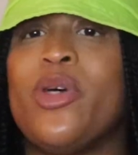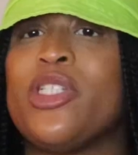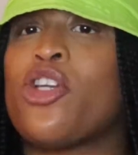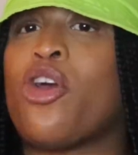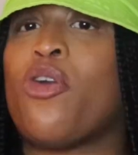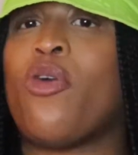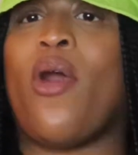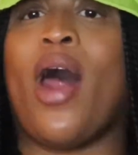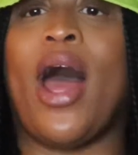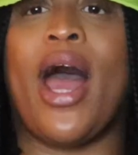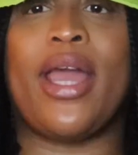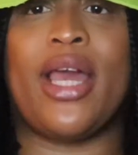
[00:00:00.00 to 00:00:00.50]
was
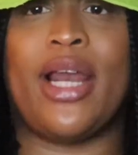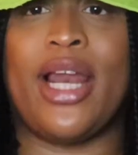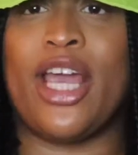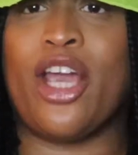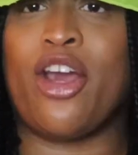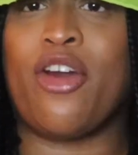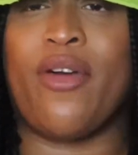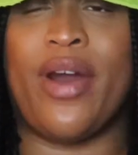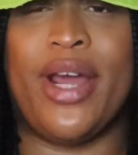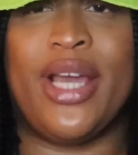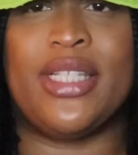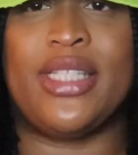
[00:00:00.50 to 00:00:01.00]
crying
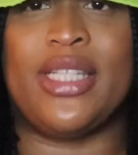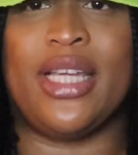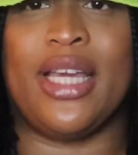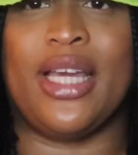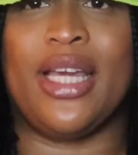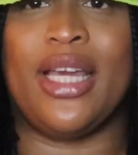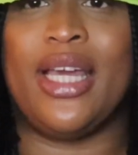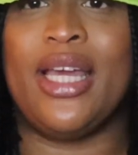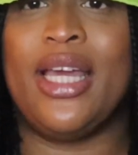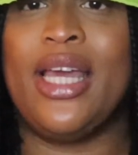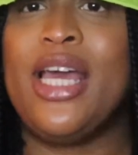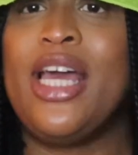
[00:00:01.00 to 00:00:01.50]
like
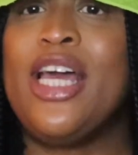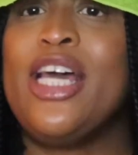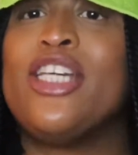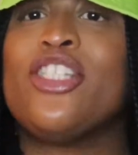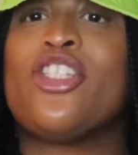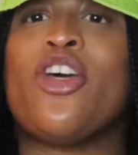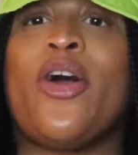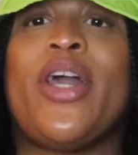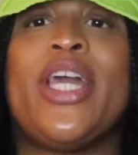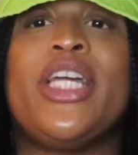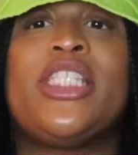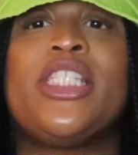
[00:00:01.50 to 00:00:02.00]
crazy.
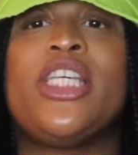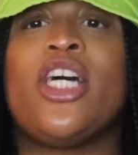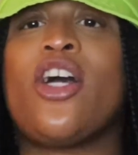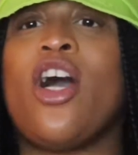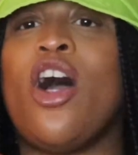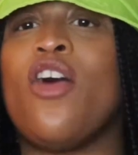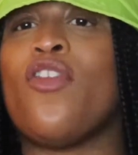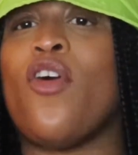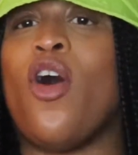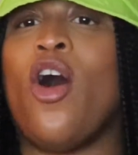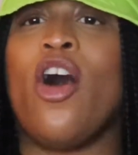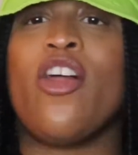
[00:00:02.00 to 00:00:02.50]
So he took
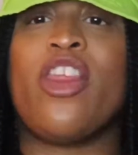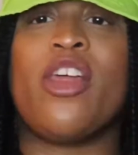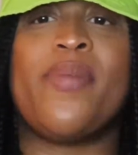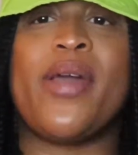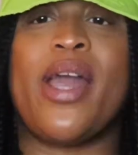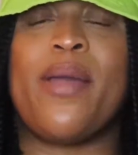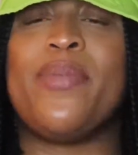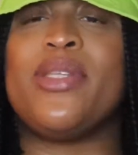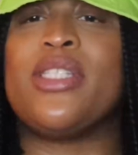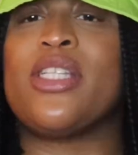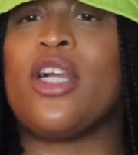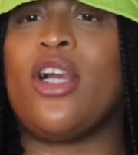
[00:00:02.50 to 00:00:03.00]
off all the
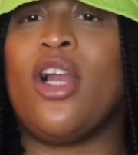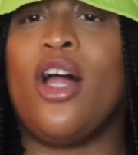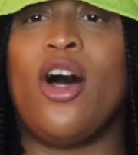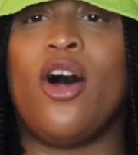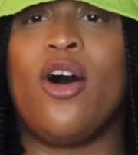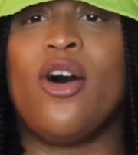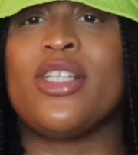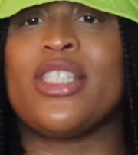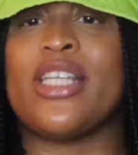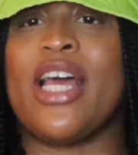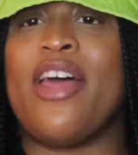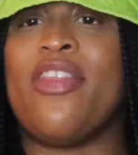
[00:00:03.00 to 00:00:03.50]
baby's
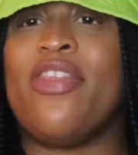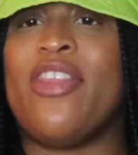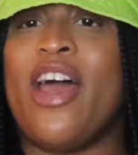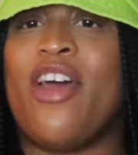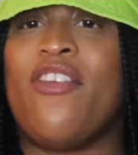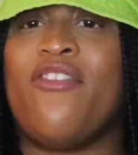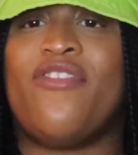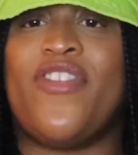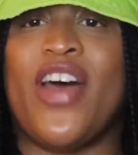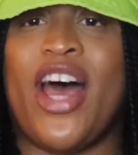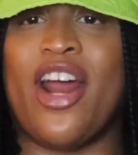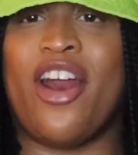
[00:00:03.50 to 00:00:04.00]
clothes and
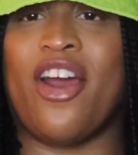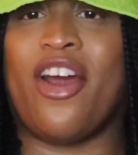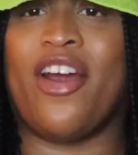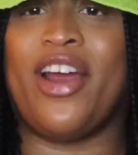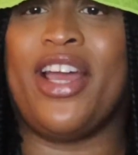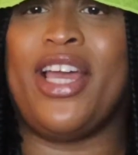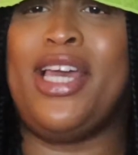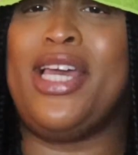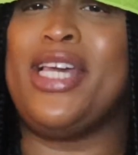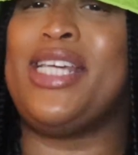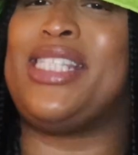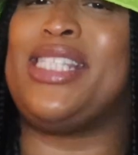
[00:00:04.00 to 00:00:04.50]
then fed
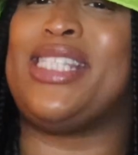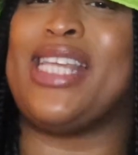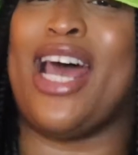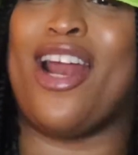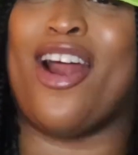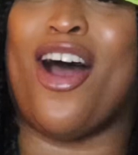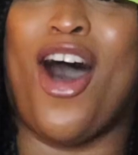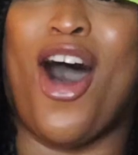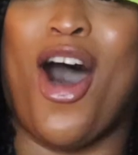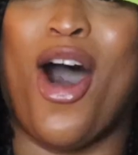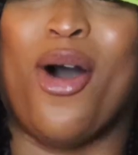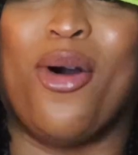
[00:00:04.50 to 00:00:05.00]
her. He
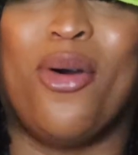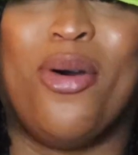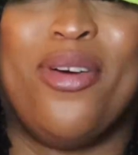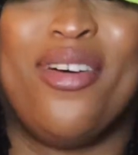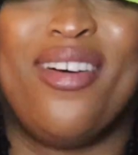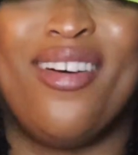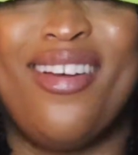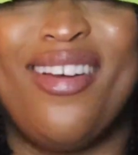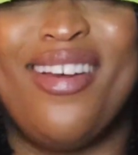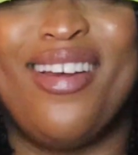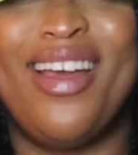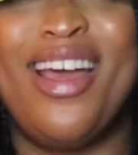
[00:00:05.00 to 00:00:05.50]
said,
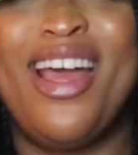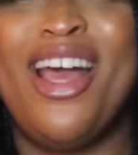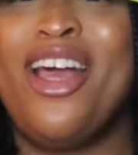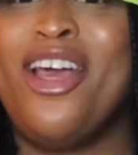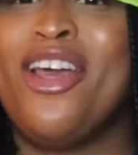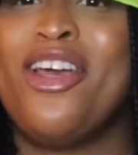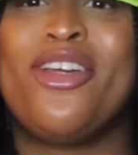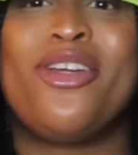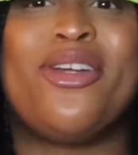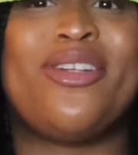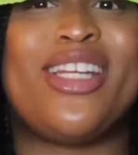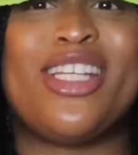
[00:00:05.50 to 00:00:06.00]
oh,
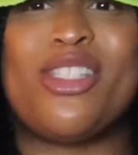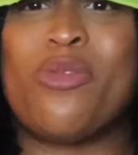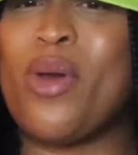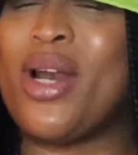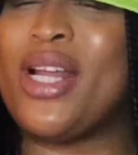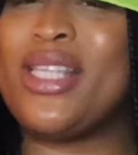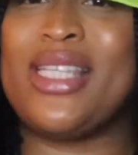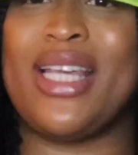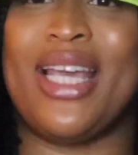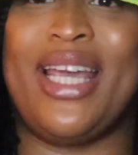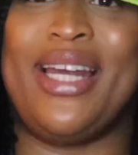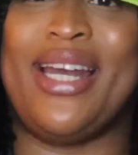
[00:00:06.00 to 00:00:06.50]
you just
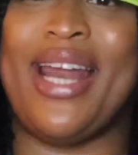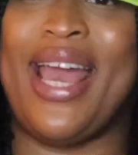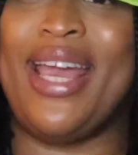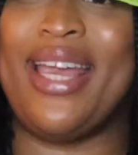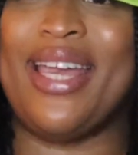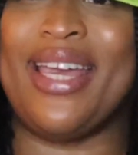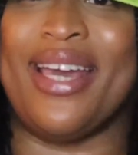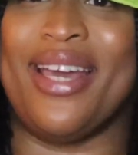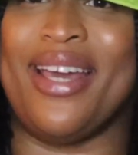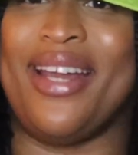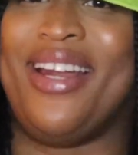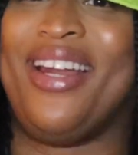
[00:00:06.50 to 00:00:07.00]
wanted to eat
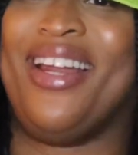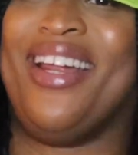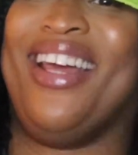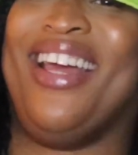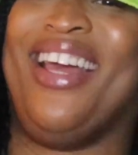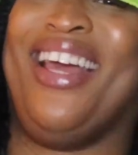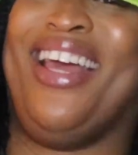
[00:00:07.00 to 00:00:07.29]
naked.